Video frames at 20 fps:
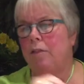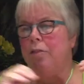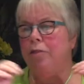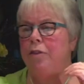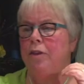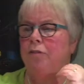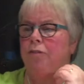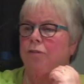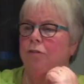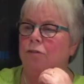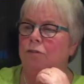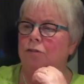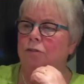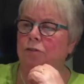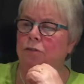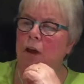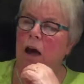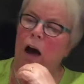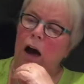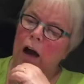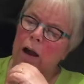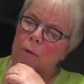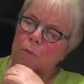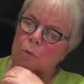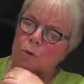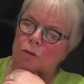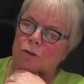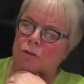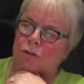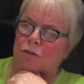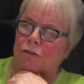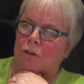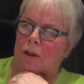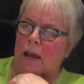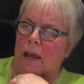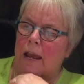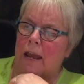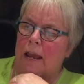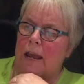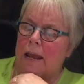This is, I would
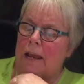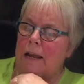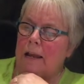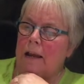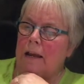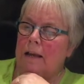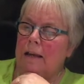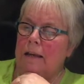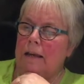say,